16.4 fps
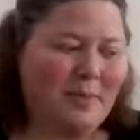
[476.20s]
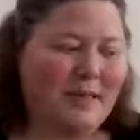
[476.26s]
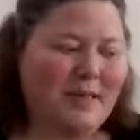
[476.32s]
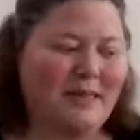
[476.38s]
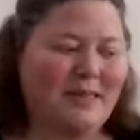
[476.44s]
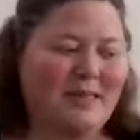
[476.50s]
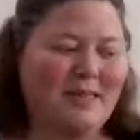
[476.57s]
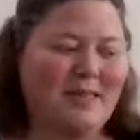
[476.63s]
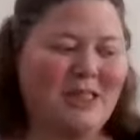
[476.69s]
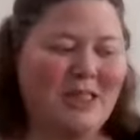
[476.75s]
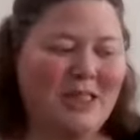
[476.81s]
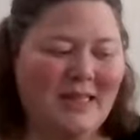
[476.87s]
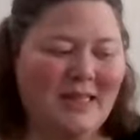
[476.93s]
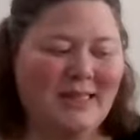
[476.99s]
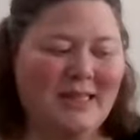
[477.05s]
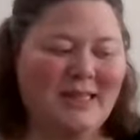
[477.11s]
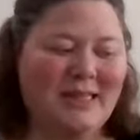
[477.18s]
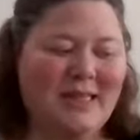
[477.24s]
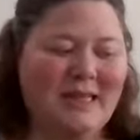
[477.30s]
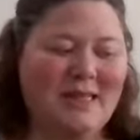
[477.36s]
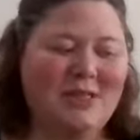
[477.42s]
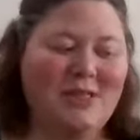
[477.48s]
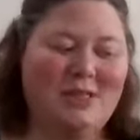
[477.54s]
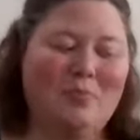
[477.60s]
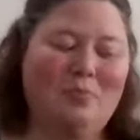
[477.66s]
because Jesus
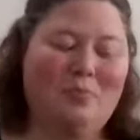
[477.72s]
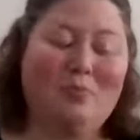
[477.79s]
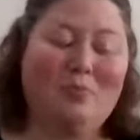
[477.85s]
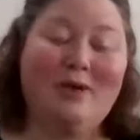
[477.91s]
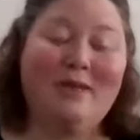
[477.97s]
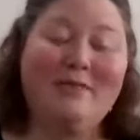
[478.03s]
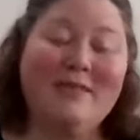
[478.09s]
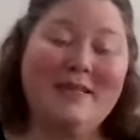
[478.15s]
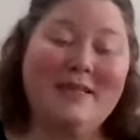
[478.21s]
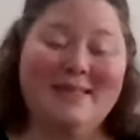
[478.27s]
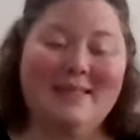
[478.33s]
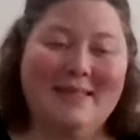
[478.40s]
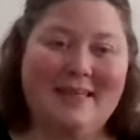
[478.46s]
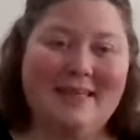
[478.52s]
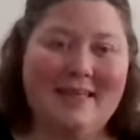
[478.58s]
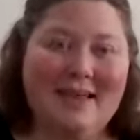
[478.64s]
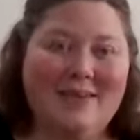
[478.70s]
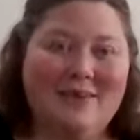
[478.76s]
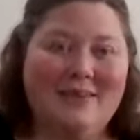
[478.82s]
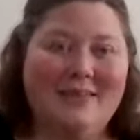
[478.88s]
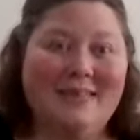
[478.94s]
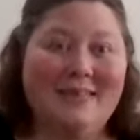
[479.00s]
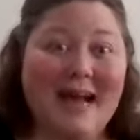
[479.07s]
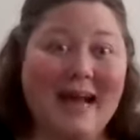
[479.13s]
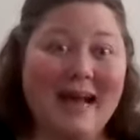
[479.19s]
had just previously called
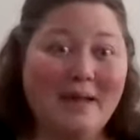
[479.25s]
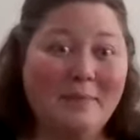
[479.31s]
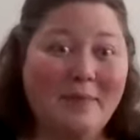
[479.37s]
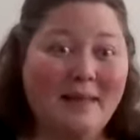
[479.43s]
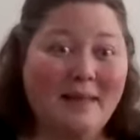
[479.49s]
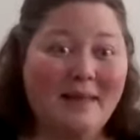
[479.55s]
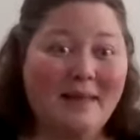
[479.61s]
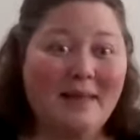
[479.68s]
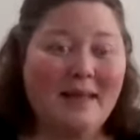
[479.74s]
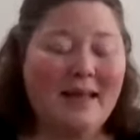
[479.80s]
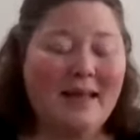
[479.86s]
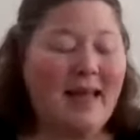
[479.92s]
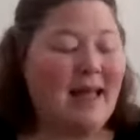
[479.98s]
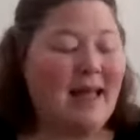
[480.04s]
Simon,